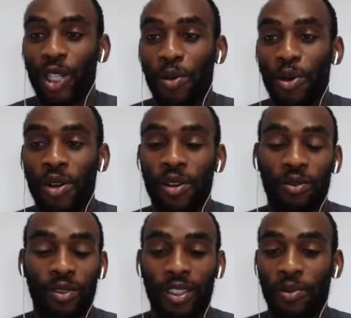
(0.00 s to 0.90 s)

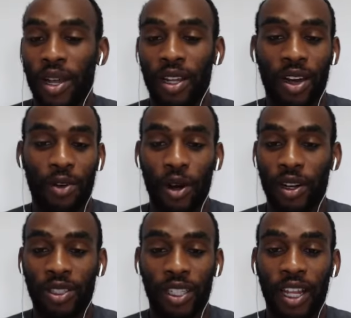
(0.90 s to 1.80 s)
trouble depending on where
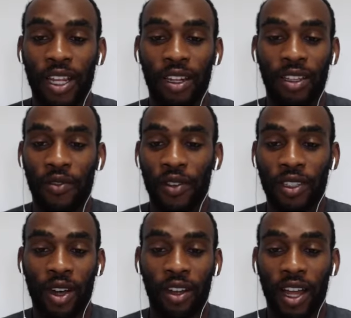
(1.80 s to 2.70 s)
you sell it if it's
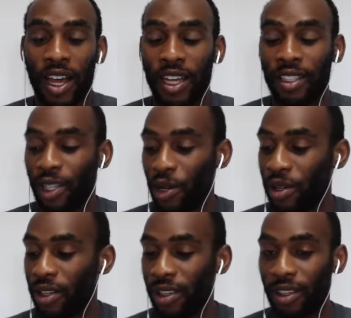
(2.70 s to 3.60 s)
online.
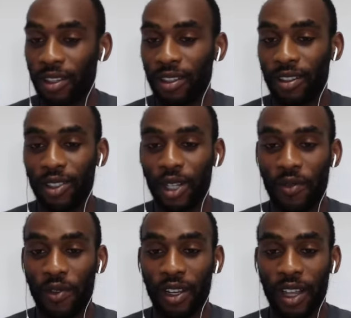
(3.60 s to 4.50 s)
So trying
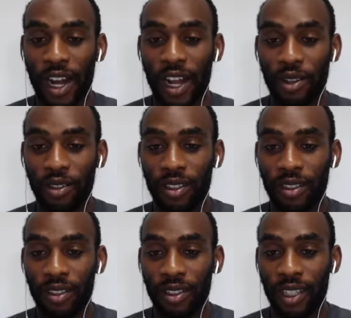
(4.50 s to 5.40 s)
to figure that out.
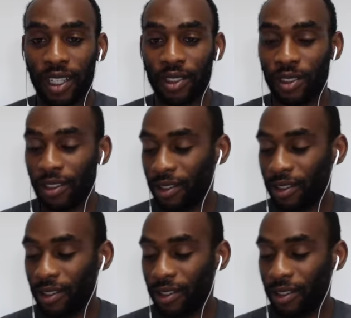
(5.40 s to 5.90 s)
That's